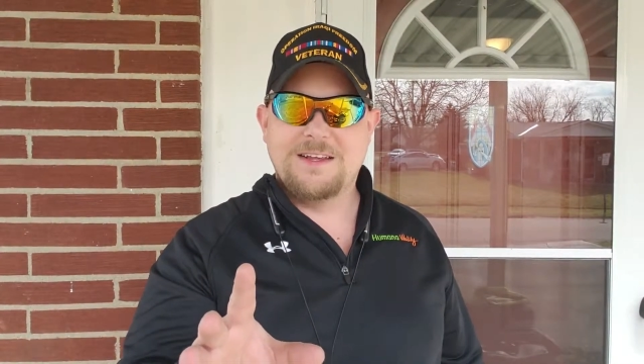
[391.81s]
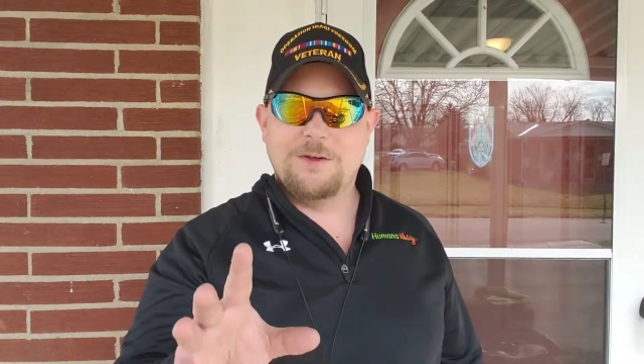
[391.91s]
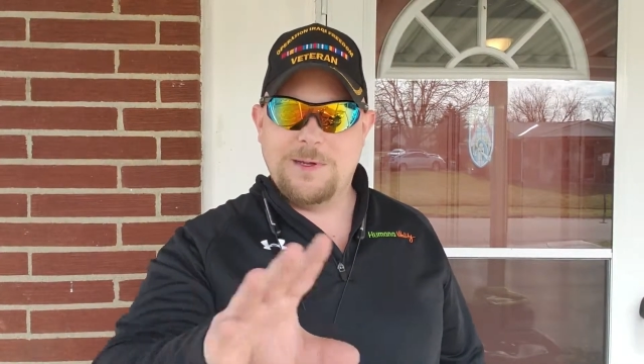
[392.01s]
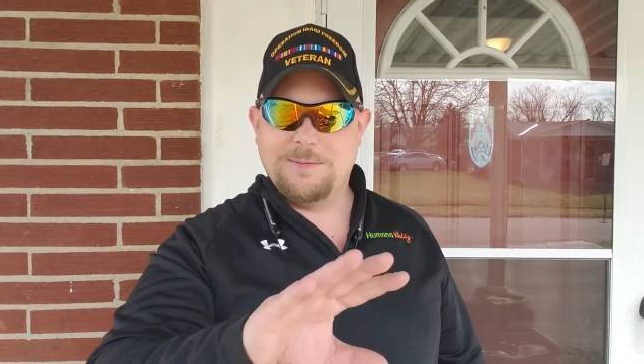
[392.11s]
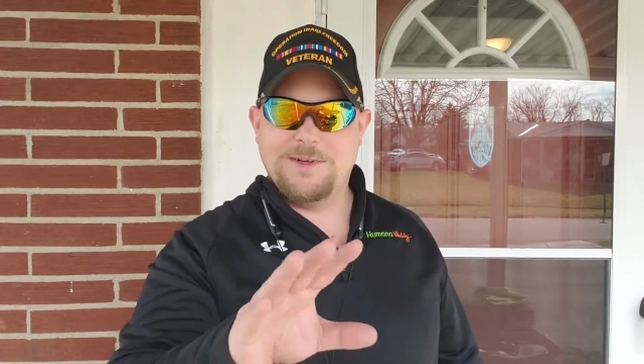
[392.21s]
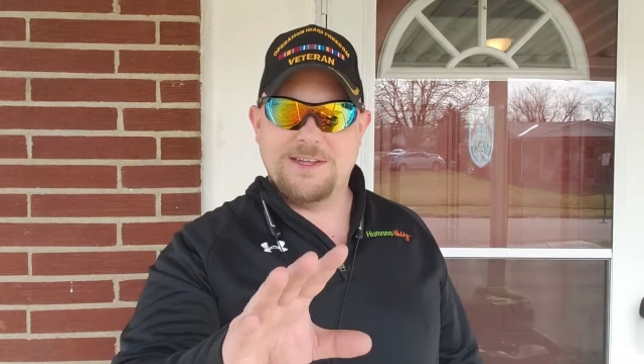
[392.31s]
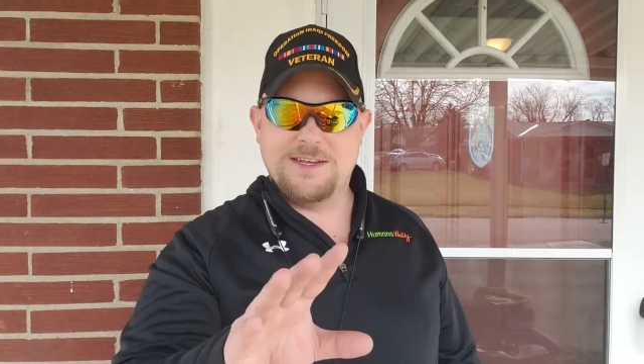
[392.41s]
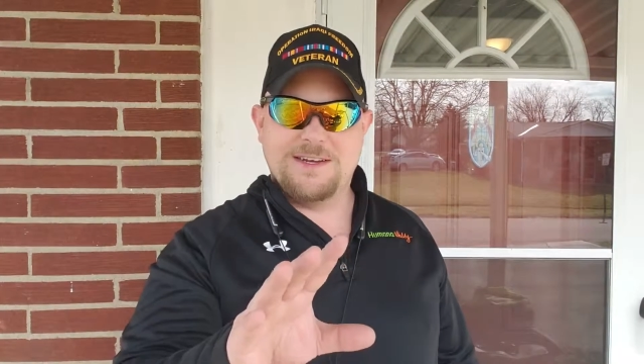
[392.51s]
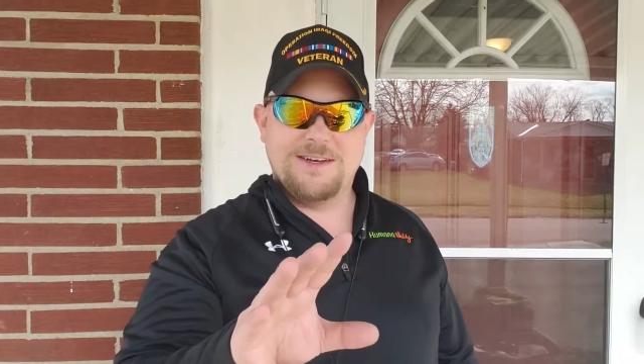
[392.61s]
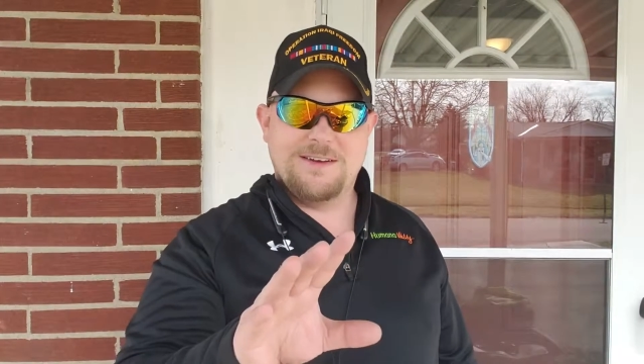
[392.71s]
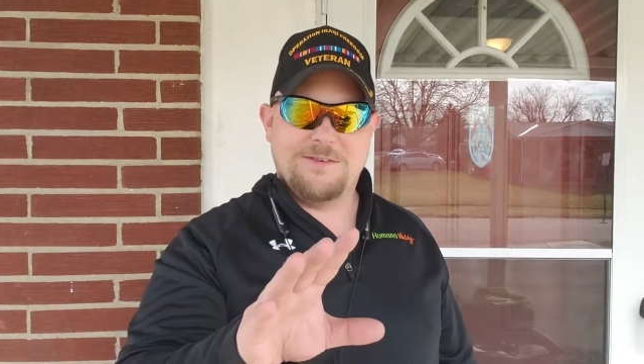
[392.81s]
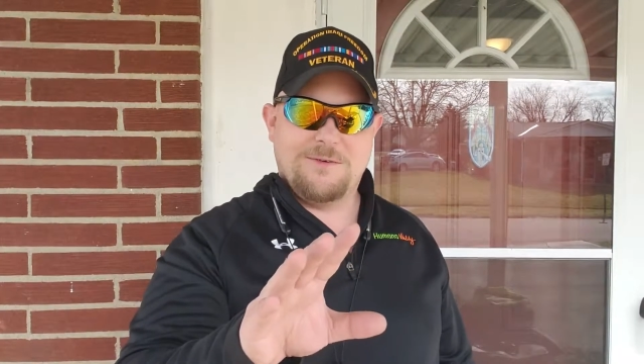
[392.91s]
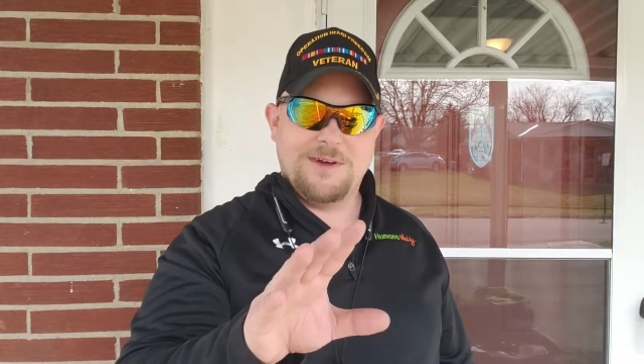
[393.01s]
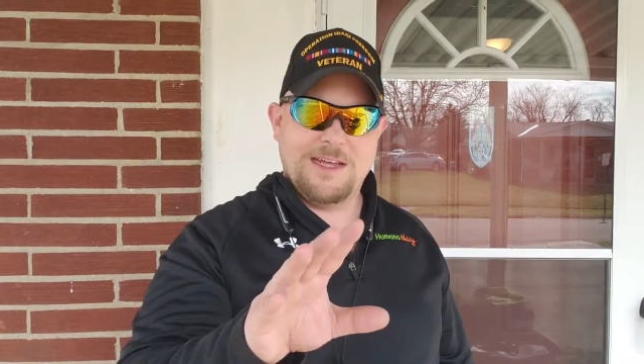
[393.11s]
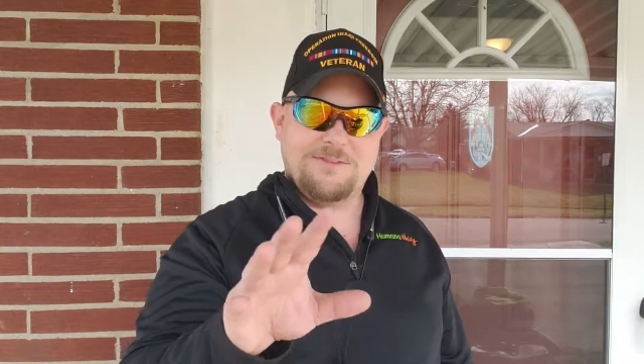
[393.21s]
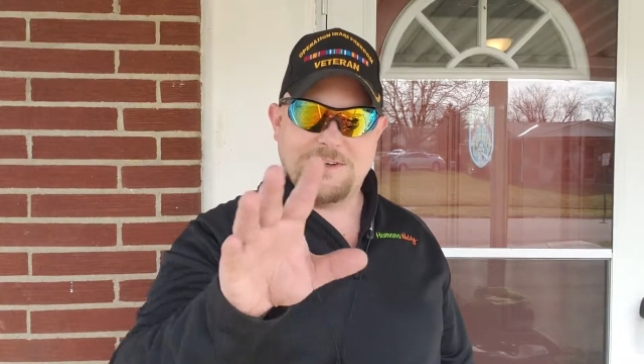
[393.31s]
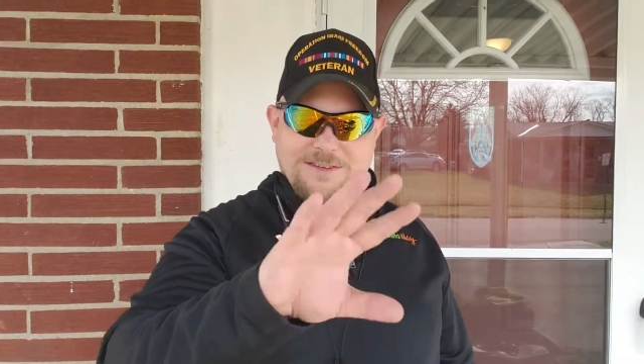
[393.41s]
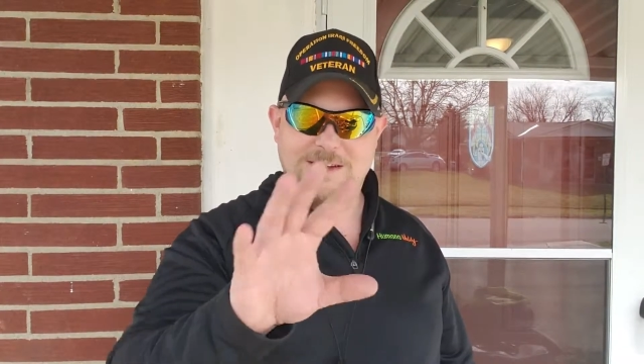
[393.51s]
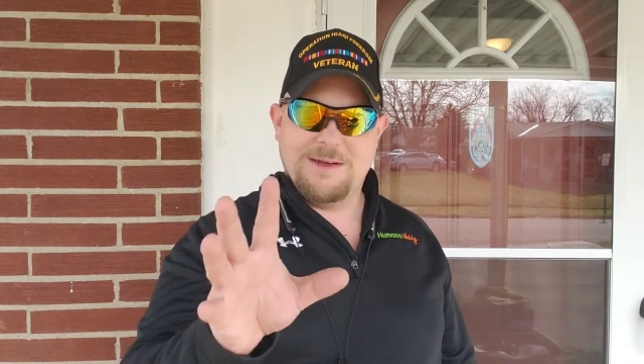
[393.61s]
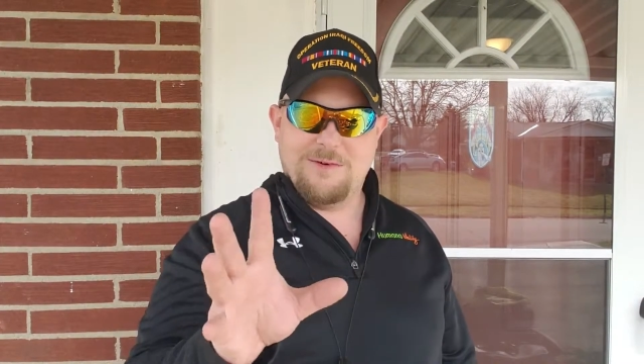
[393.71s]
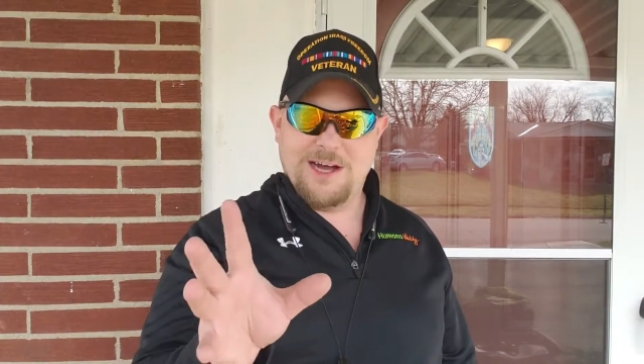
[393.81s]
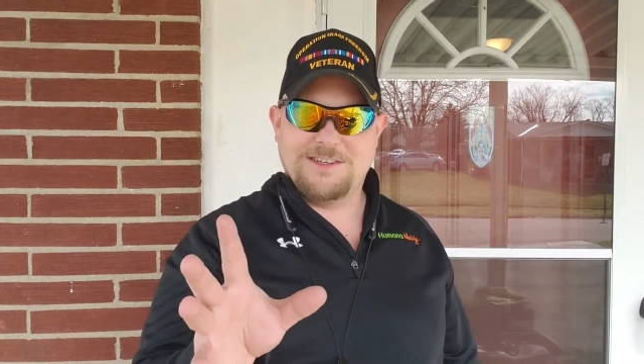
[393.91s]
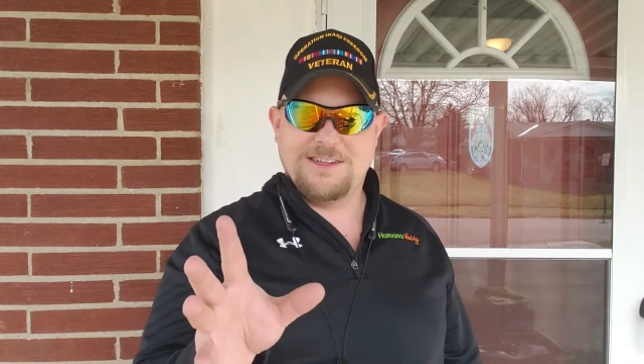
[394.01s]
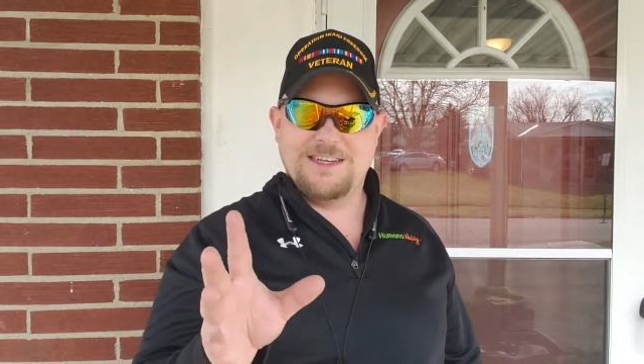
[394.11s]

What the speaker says: You people that, if there's anybody watching